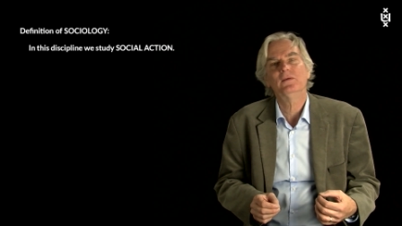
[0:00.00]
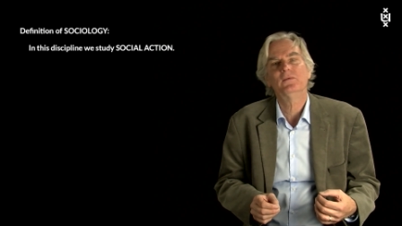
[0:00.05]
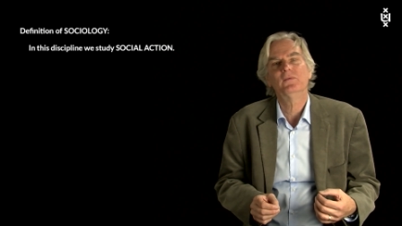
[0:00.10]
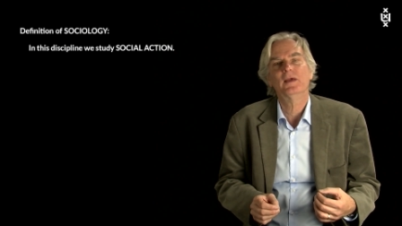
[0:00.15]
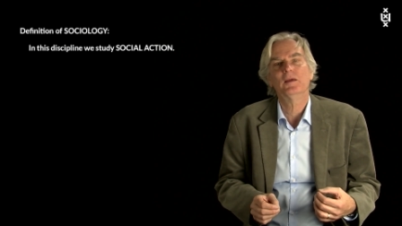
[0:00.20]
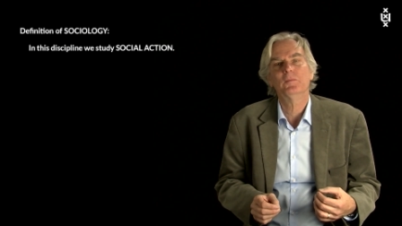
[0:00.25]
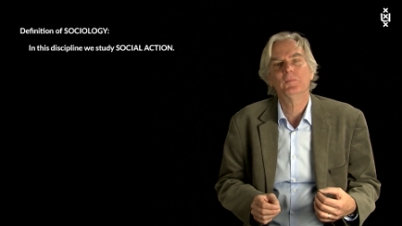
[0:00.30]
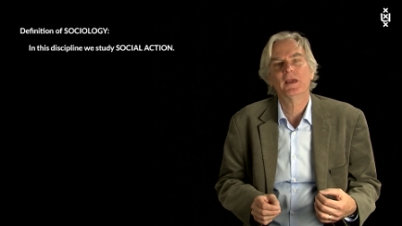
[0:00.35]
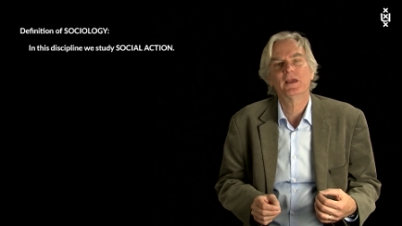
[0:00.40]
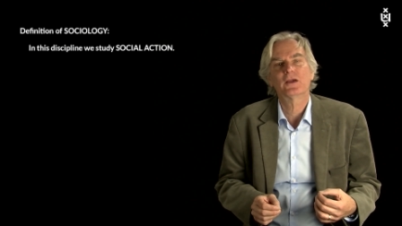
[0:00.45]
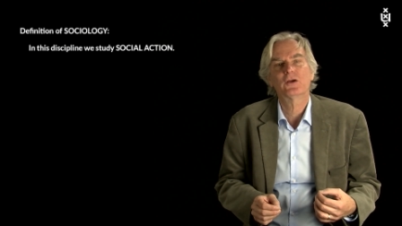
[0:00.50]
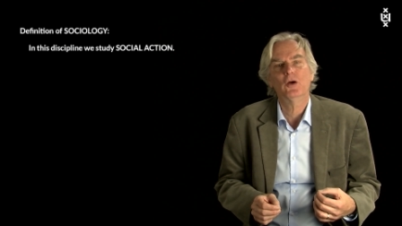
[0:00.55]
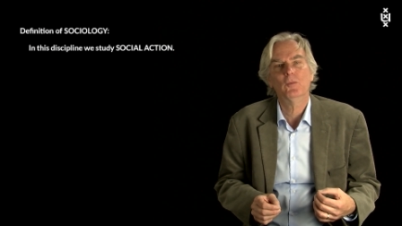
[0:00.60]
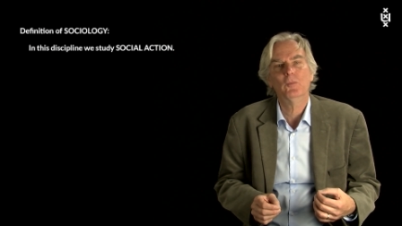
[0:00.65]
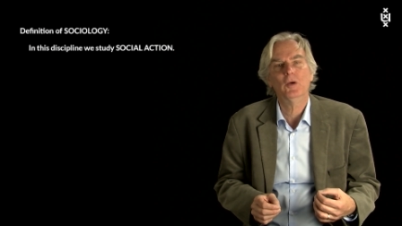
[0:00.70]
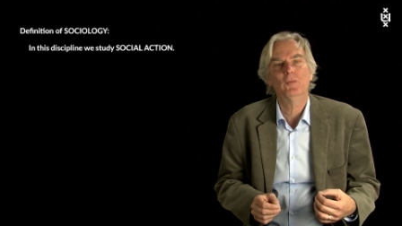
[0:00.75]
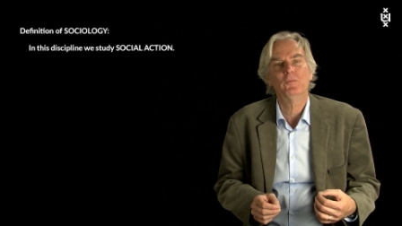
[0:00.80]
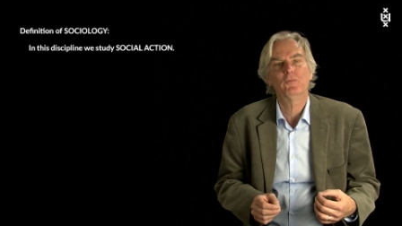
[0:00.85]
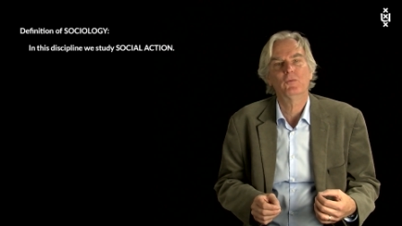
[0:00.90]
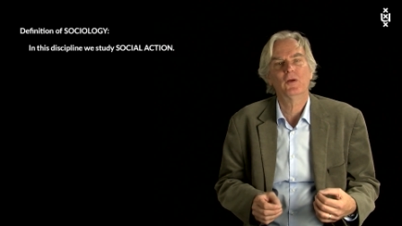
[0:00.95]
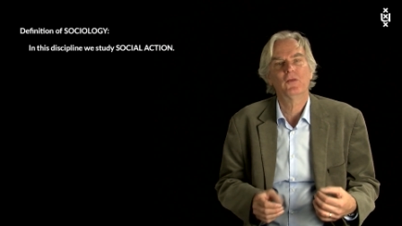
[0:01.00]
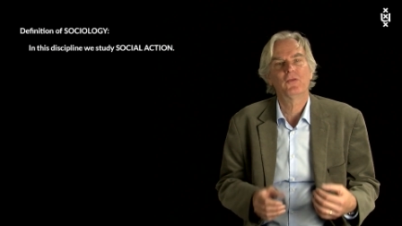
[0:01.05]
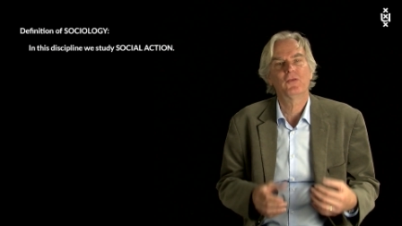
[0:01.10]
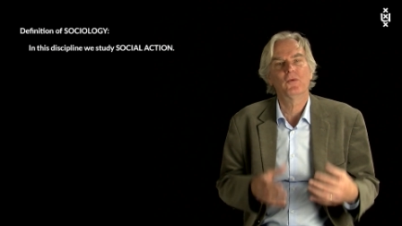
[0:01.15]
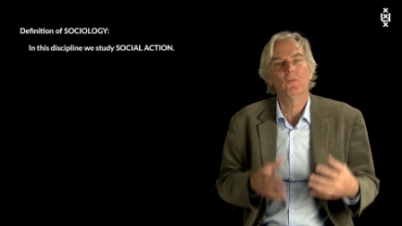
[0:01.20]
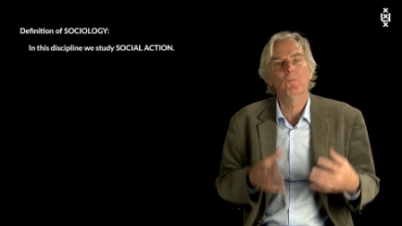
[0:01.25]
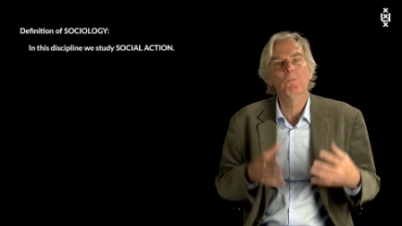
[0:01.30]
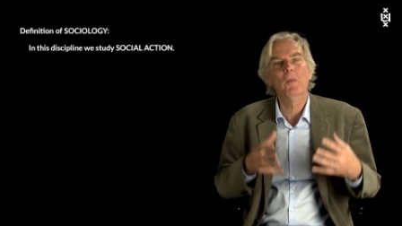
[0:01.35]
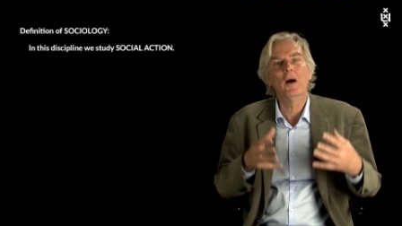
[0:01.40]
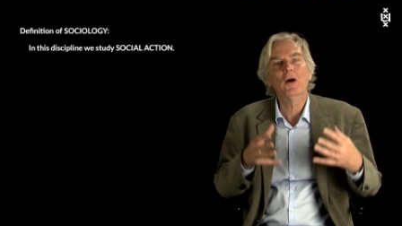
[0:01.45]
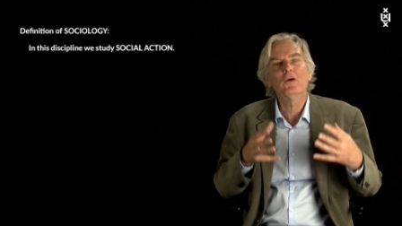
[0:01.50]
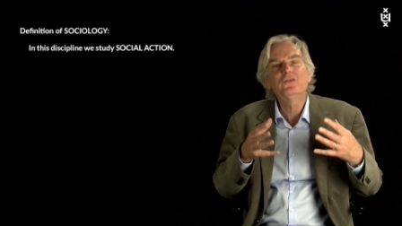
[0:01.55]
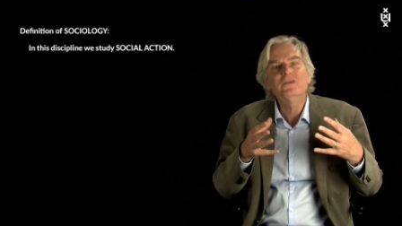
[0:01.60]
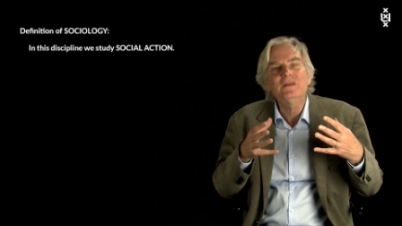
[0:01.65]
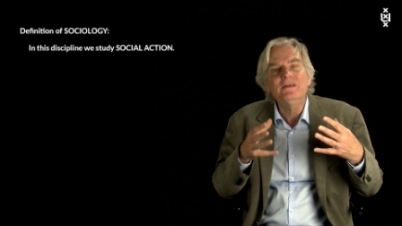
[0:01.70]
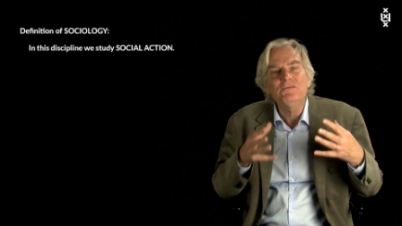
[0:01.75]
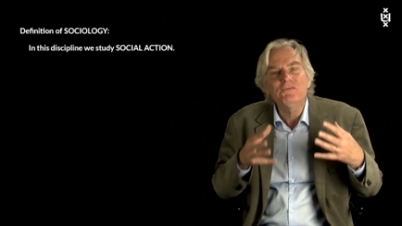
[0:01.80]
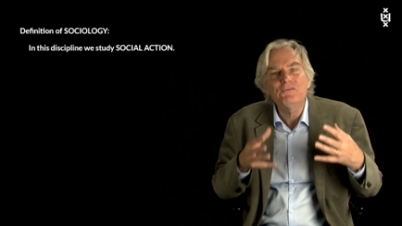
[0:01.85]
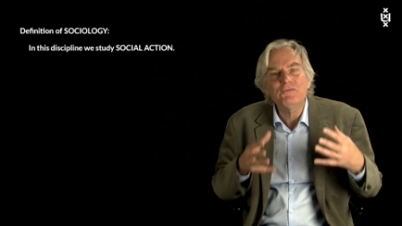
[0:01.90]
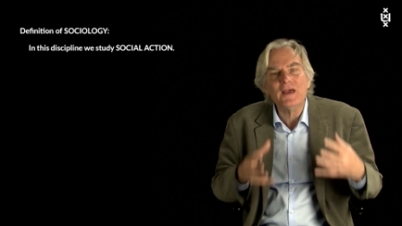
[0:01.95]
they may come up with
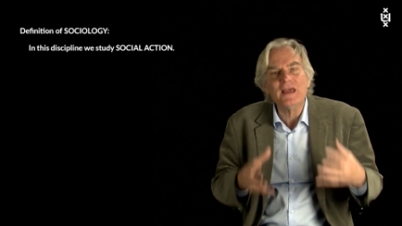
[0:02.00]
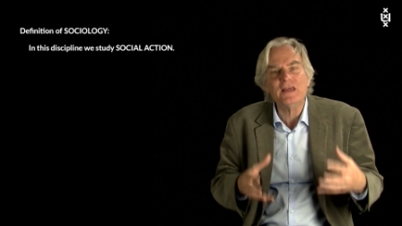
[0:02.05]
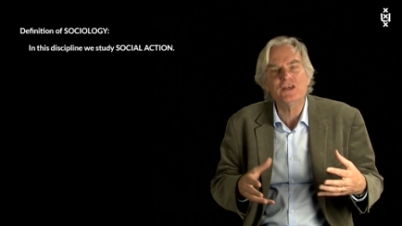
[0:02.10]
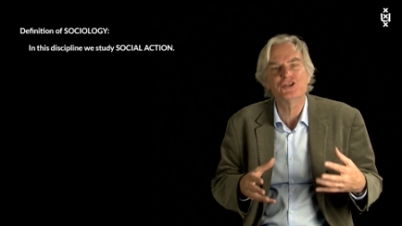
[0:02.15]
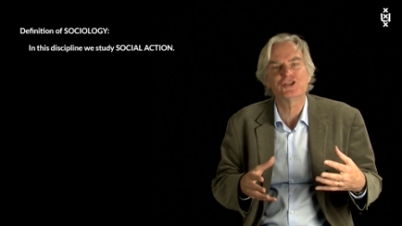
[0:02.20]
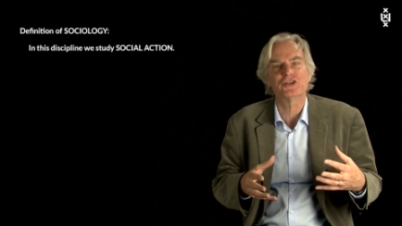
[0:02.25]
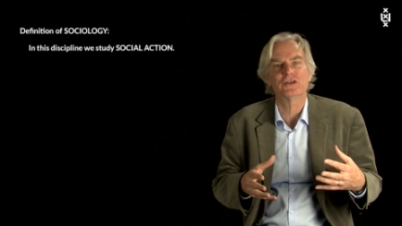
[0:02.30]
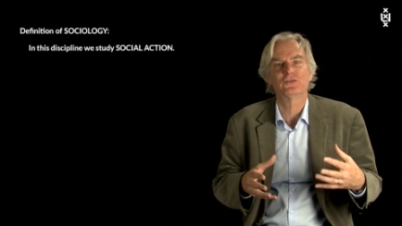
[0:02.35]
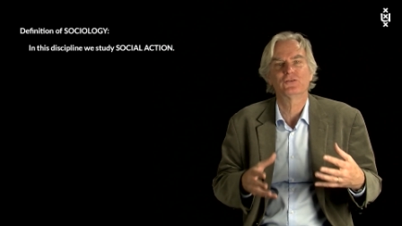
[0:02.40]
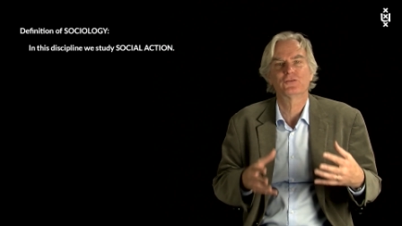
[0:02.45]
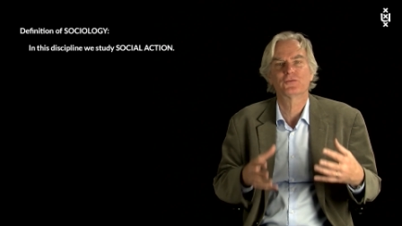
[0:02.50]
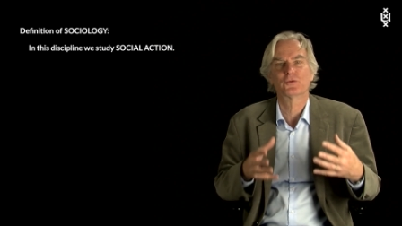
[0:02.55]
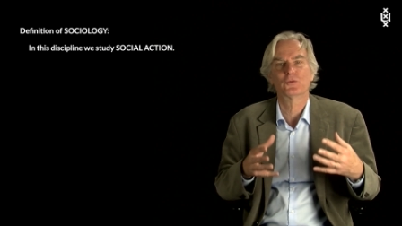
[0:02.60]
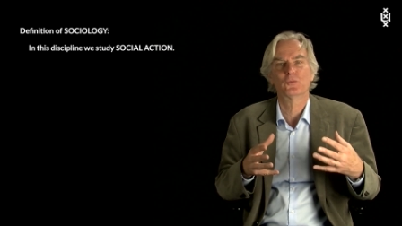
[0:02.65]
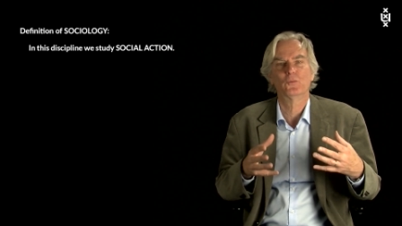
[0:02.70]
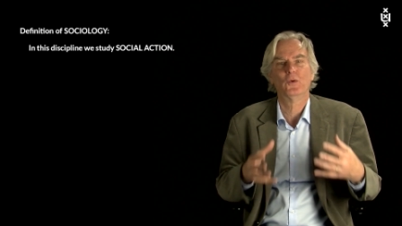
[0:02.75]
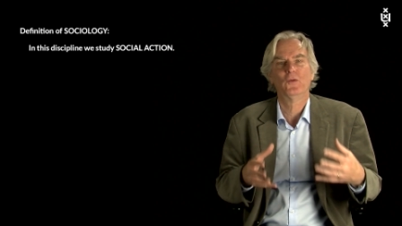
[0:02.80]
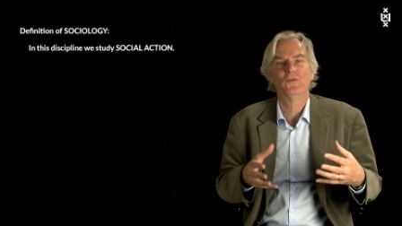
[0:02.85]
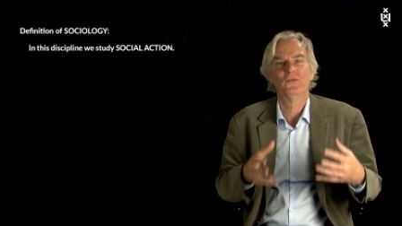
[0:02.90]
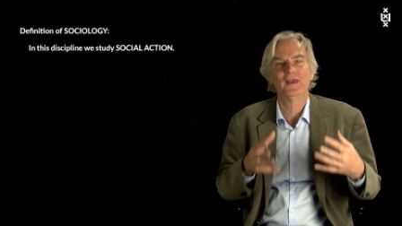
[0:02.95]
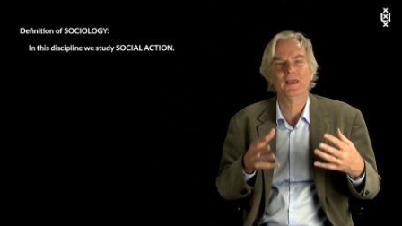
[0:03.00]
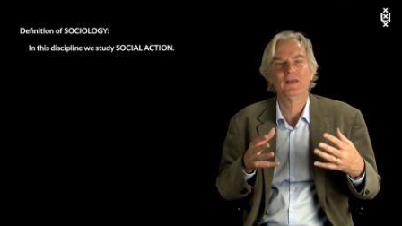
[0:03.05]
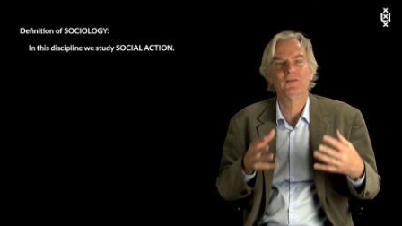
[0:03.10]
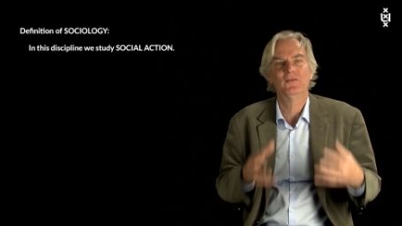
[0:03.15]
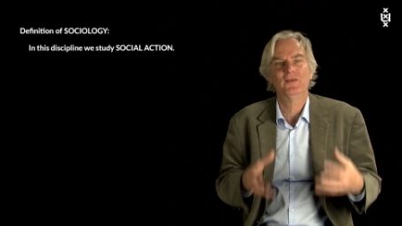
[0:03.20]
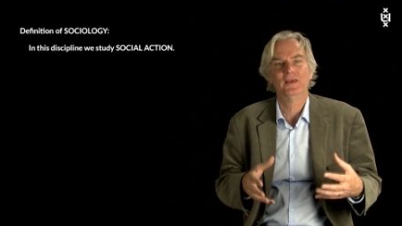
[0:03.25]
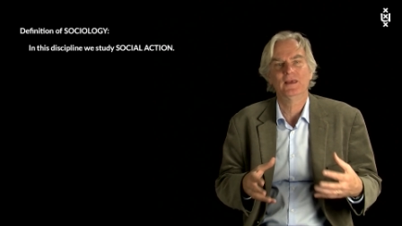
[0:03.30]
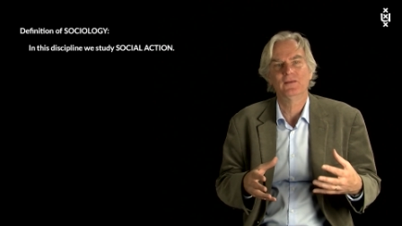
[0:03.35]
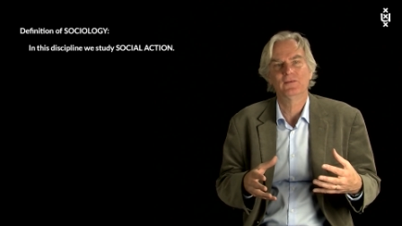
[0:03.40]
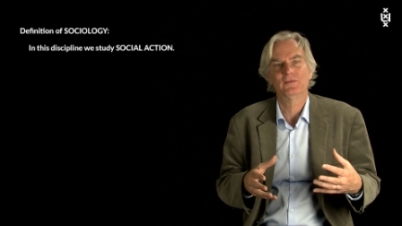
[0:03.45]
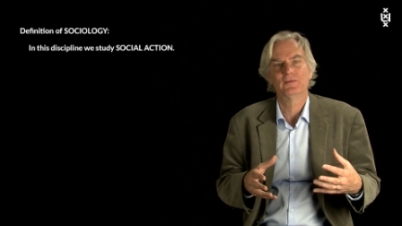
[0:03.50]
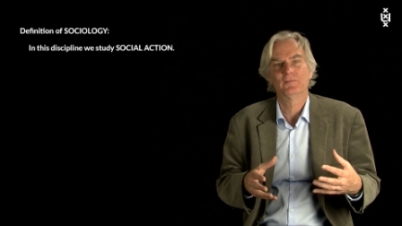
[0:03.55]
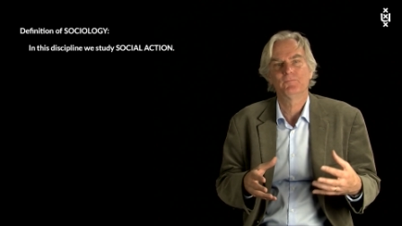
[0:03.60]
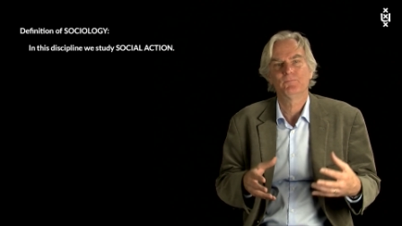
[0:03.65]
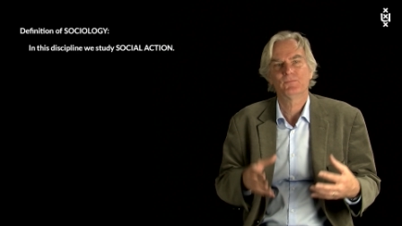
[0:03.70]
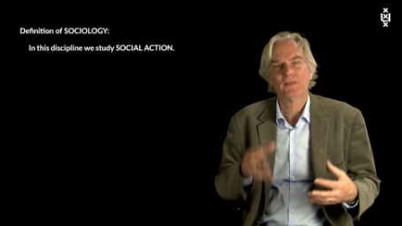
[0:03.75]
motivations for what they did.